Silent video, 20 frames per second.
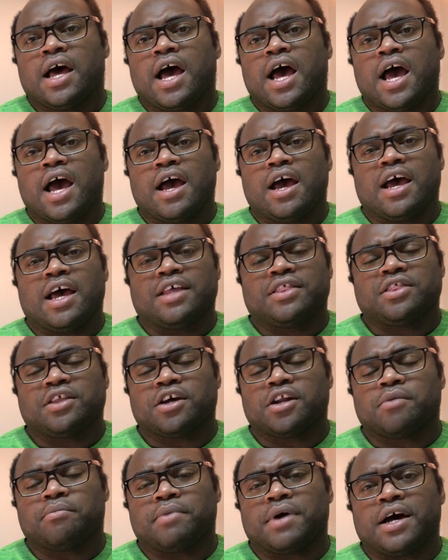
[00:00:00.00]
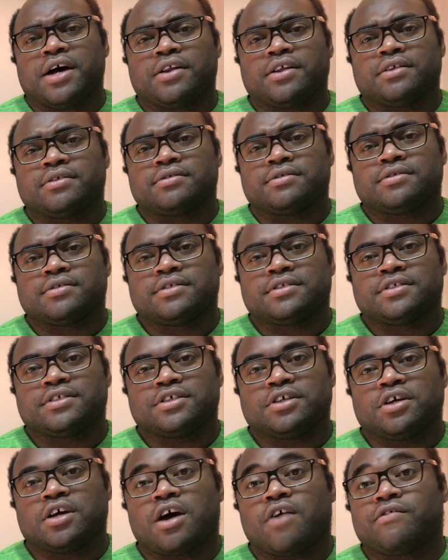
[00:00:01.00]
I thought about it.
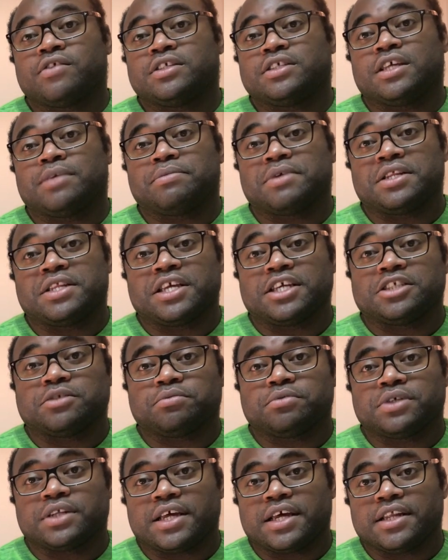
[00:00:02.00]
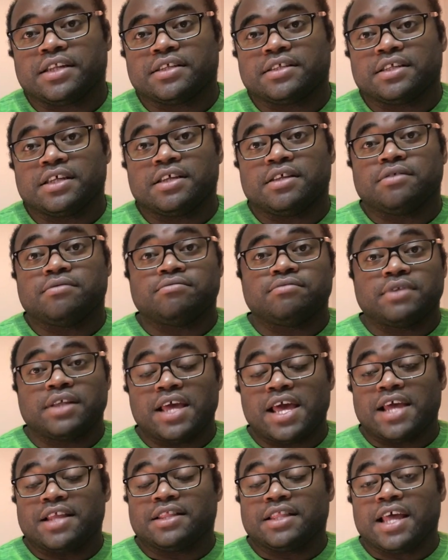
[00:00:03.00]
You know, obviously I'm not an expert at it, and
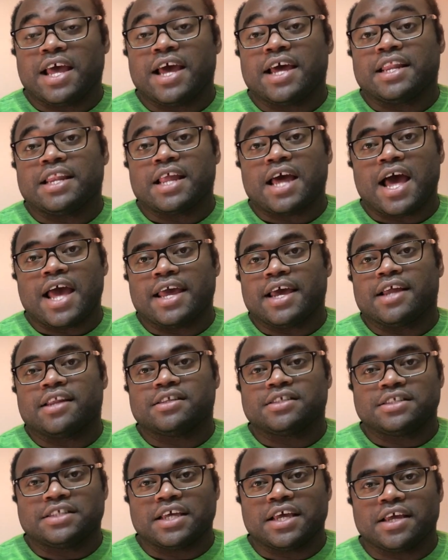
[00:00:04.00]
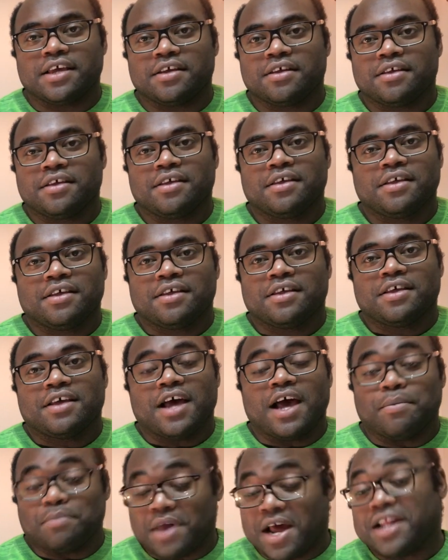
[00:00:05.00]
at that, I gotta say,
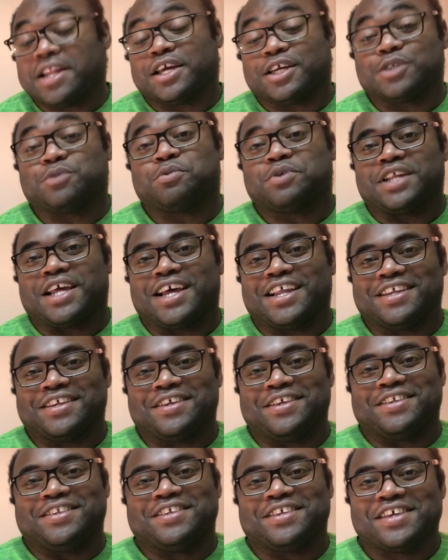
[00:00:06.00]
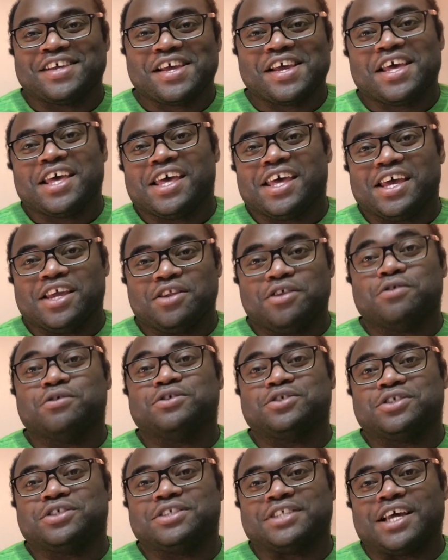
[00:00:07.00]
I'm not an expert at it, and you
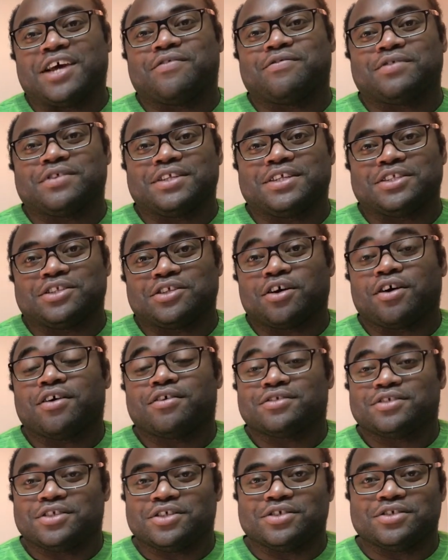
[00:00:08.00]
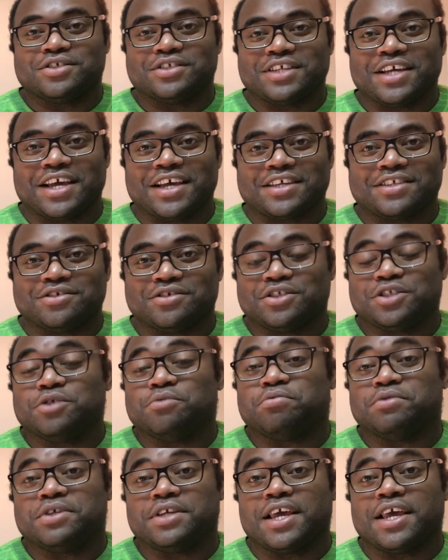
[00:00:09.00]
should definitely talk to your tax or
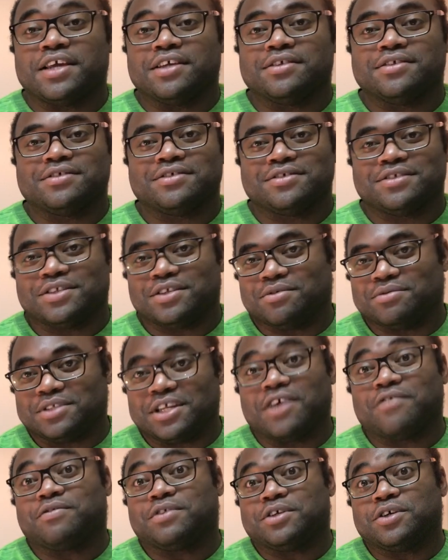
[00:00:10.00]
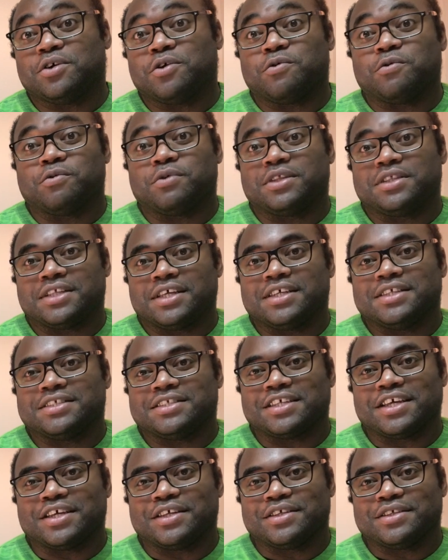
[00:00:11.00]
CPA. You know, definitely go with what they
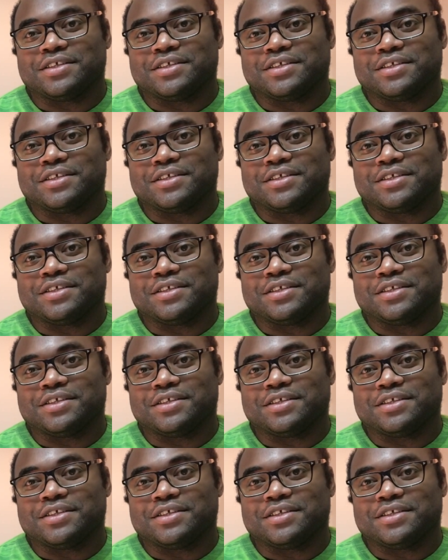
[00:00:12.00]
say.